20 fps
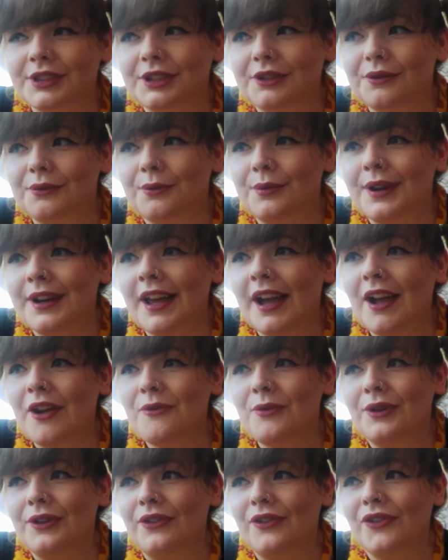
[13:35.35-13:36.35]
When I
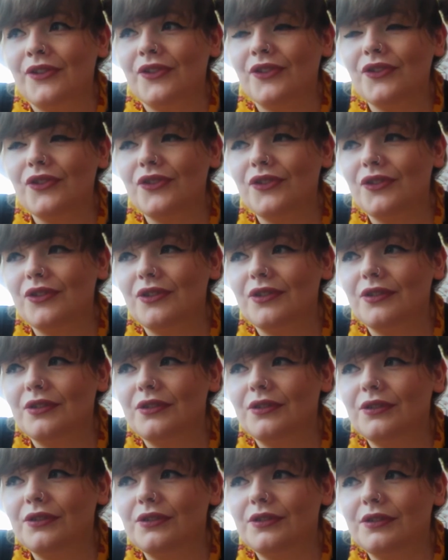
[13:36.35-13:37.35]
was
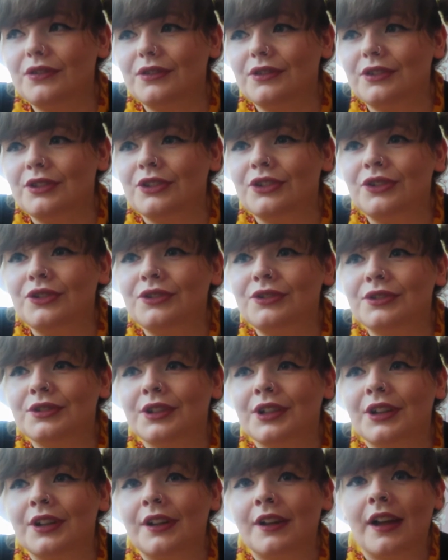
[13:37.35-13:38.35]

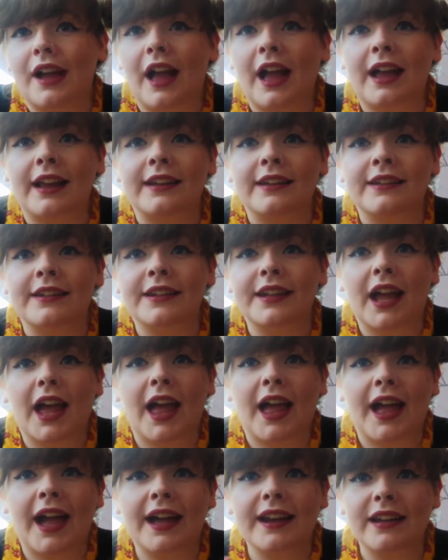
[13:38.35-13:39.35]
younger and
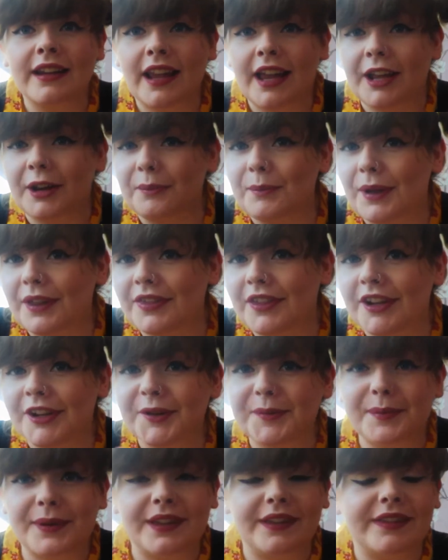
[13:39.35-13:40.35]
I hadn't had my
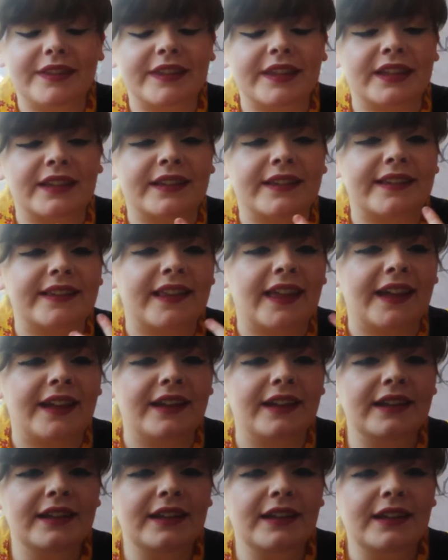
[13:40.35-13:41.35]
therapy and things, like,
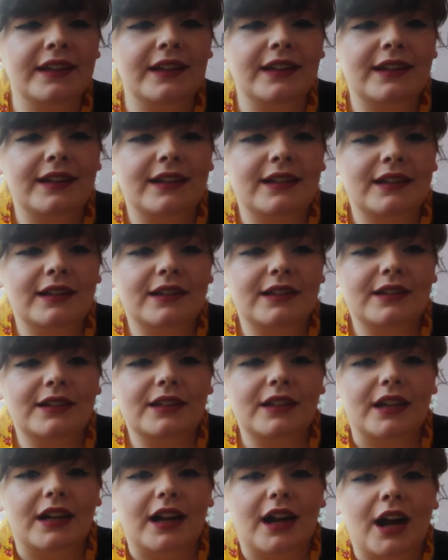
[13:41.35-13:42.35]

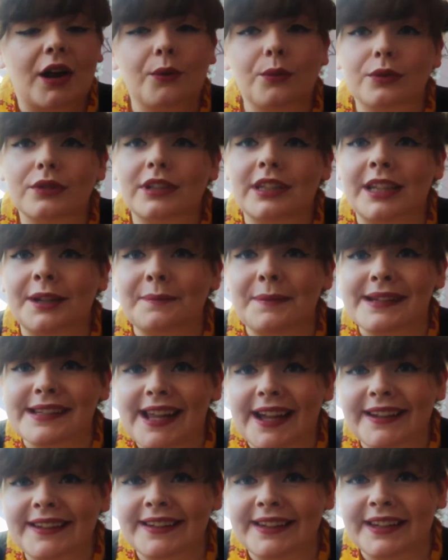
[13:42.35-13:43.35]
I wouldn't let my
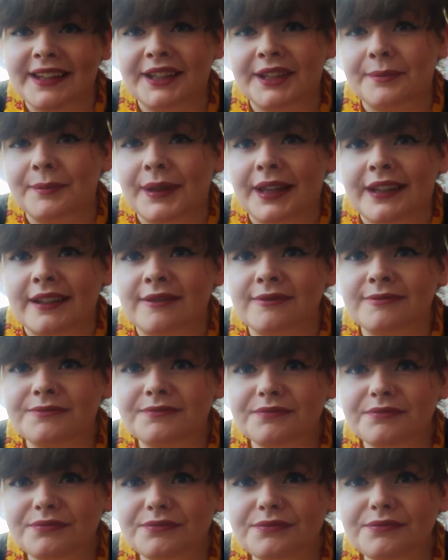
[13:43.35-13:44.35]
dad near me
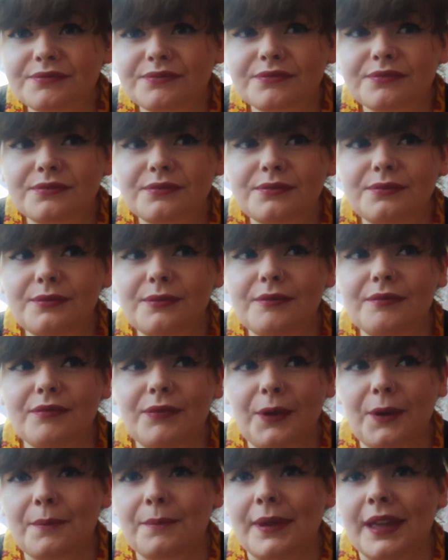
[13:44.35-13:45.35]

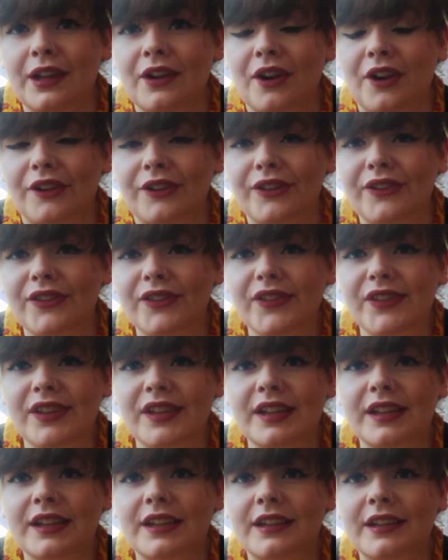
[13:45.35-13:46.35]
because
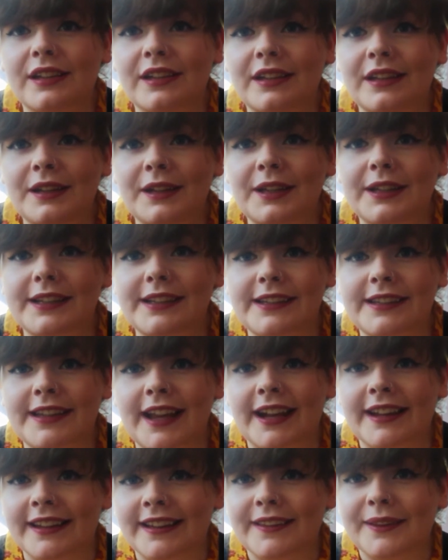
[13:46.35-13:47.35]

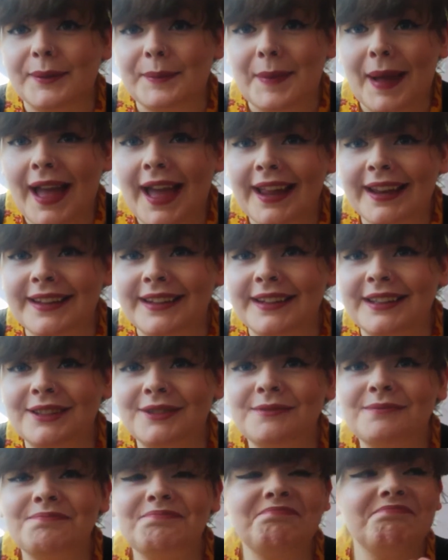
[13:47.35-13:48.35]
dad is a man.
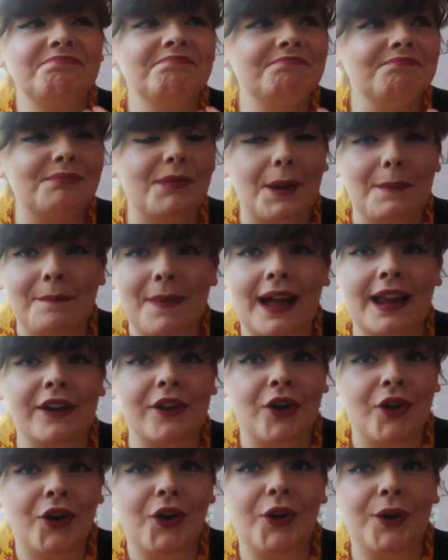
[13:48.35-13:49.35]
Man
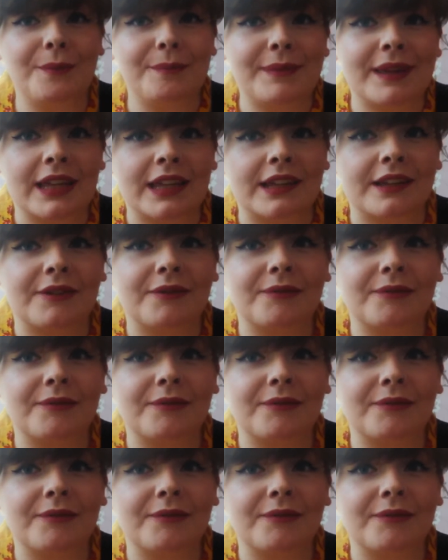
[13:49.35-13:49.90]
hurt me.